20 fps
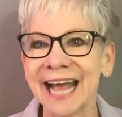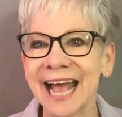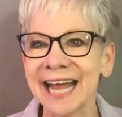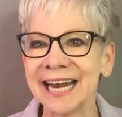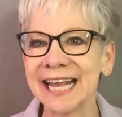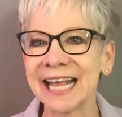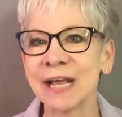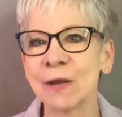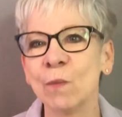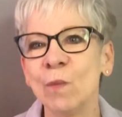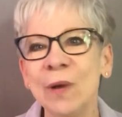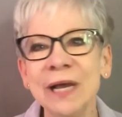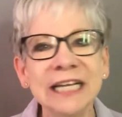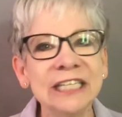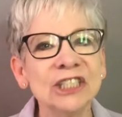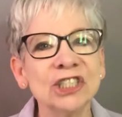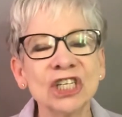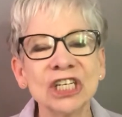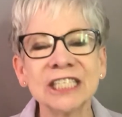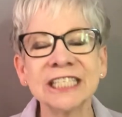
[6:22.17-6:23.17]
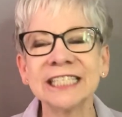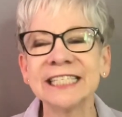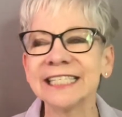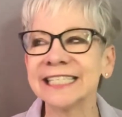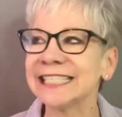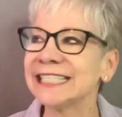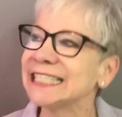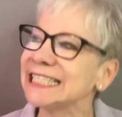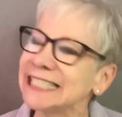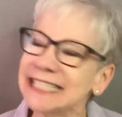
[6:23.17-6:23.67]
And we just
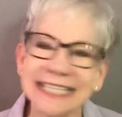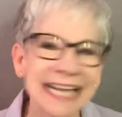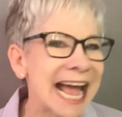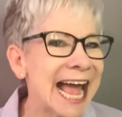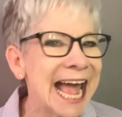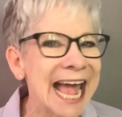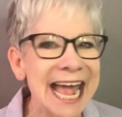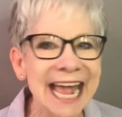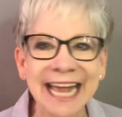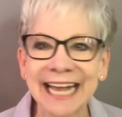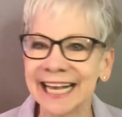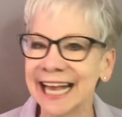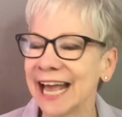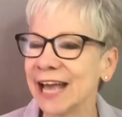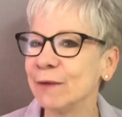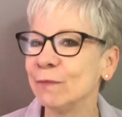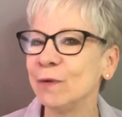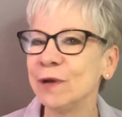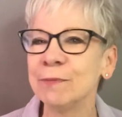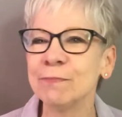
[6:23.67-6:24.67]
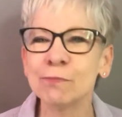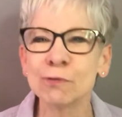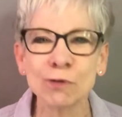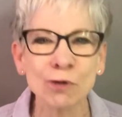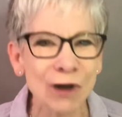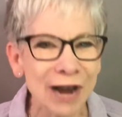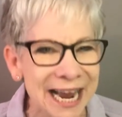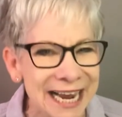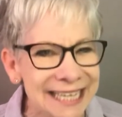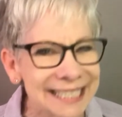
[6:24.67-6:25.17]
sang and we
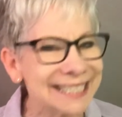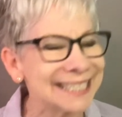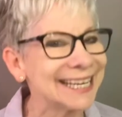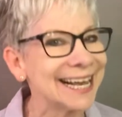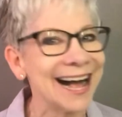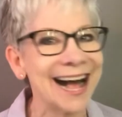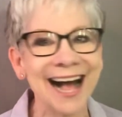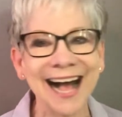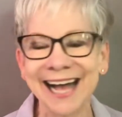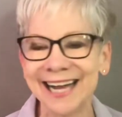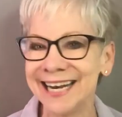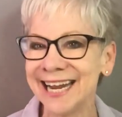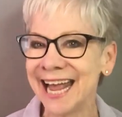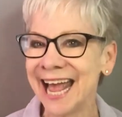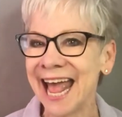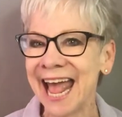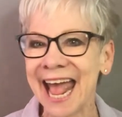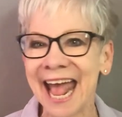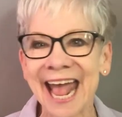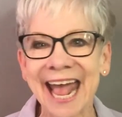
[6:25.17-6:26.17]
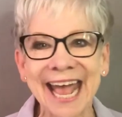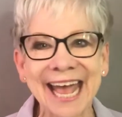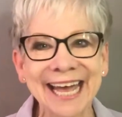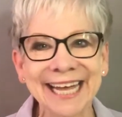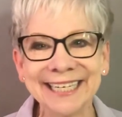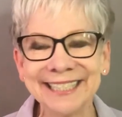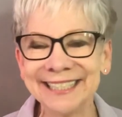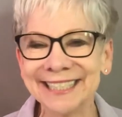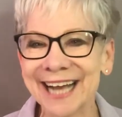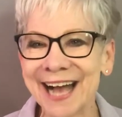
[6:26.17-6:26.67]
praised God,
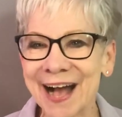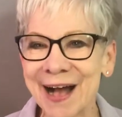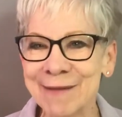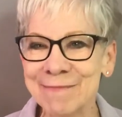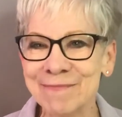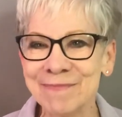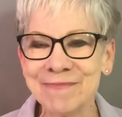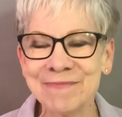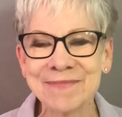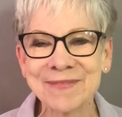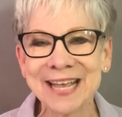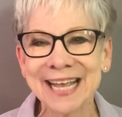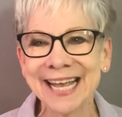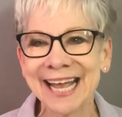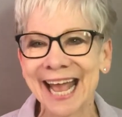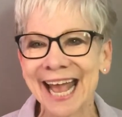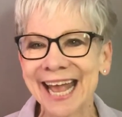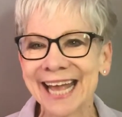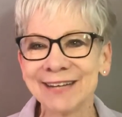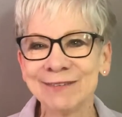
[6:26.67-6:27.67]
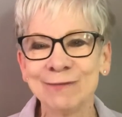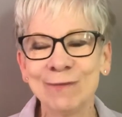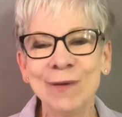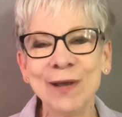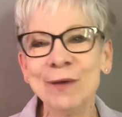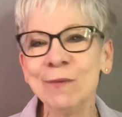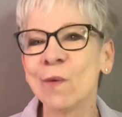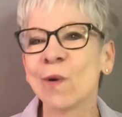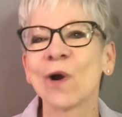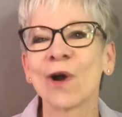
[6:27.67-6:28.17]
and
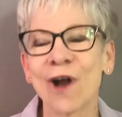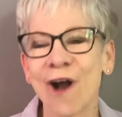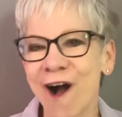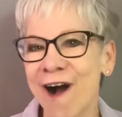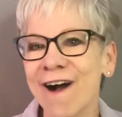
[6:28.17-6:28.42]
we were